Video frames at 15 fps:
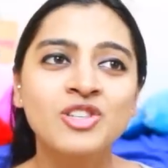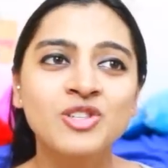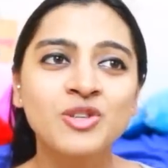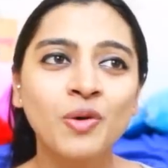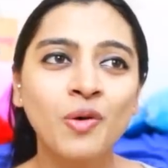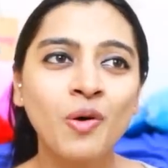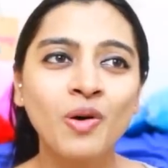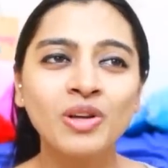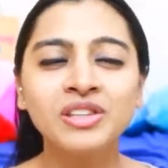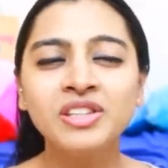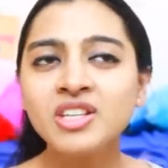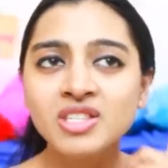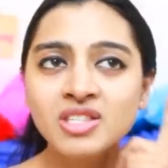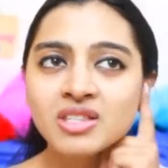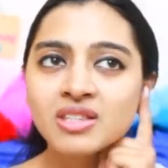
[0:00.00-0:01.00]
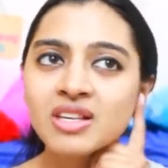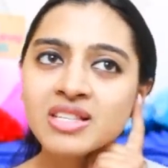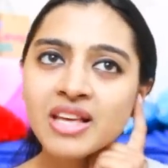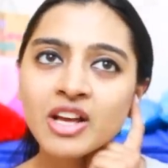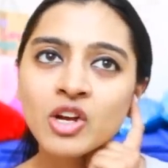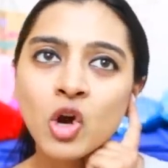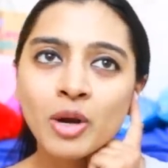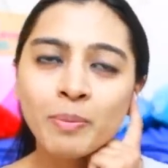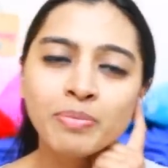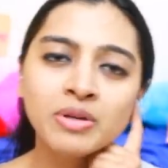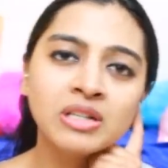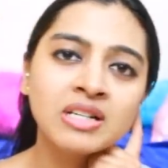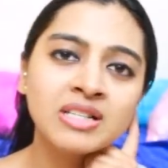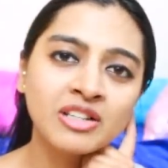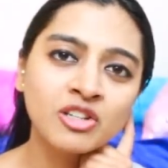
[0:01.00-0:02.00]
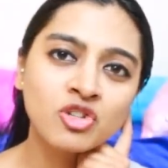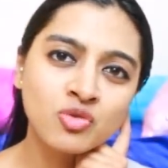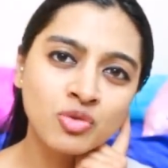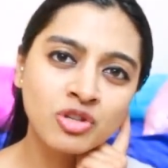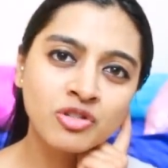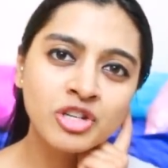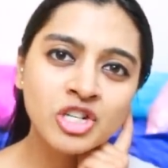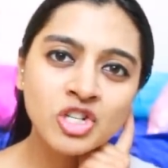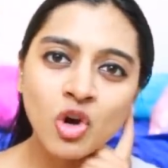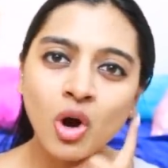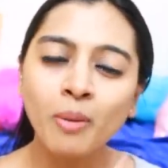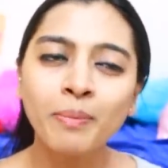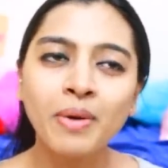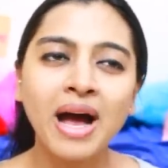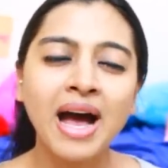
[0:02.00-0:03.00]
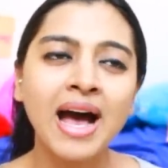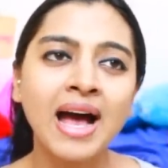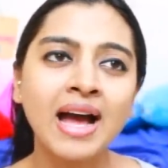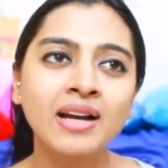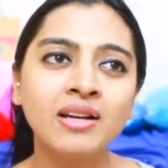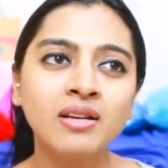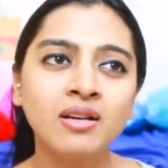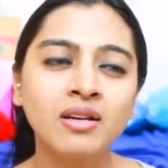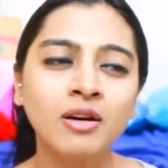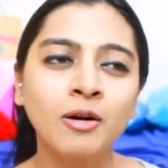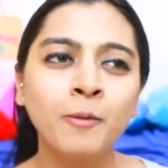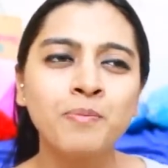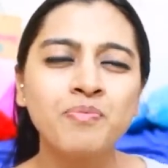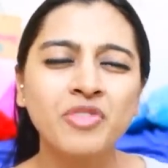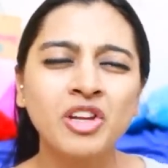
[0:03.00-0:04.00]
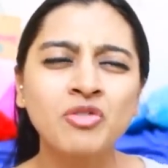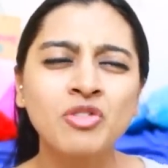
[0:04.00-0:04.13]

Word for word: So this this I got pierced at a jewelry shop, and uh,